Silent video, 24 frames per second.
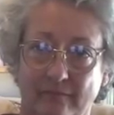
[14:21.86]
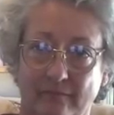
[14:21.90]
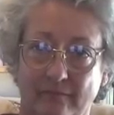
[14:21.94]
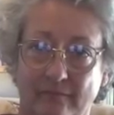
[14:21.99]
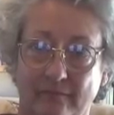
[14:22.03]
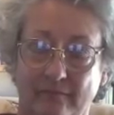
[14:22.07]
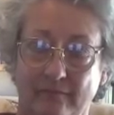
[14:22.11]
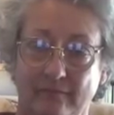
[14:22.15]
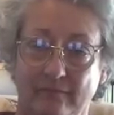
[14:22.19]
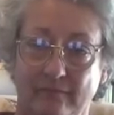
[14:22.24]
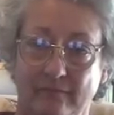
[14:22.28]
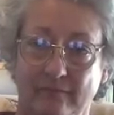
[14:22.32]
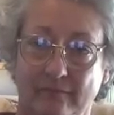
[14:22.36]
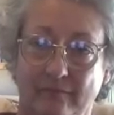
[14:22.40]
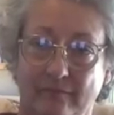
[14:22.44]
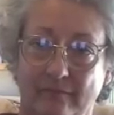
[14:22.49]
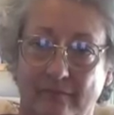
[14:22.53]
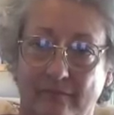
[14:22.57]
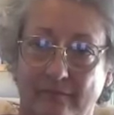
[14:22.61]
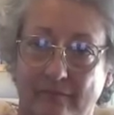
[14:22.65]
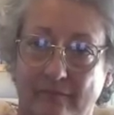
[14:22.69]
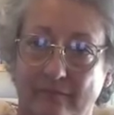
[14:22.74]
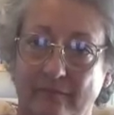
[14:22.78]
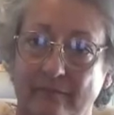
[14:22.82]

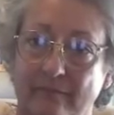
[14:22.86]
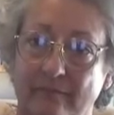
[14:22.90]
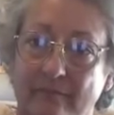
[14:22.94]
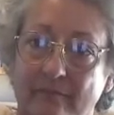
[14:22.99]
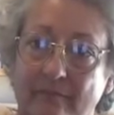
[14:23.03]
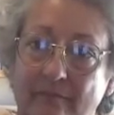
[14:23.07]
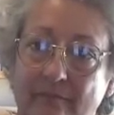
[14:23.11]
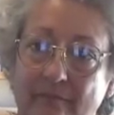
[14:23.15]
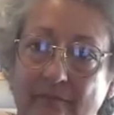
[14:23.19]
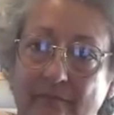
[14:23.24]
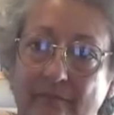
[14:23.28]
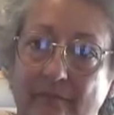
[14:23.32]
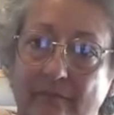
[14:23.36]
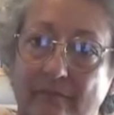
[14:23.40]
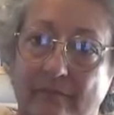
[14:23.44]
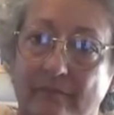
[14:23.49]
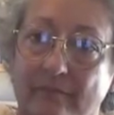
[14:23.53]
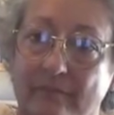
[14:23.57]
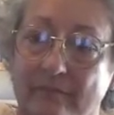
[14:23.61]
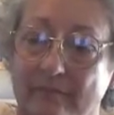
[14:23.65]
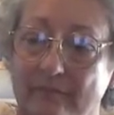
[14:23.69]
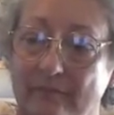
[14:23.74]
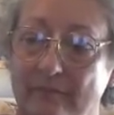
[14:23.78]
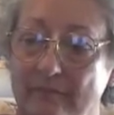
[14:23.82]

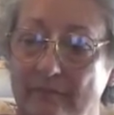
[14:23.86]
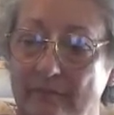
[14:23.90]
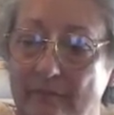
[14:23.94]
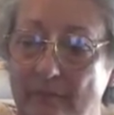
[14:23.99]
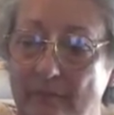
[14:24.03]
(not speaking)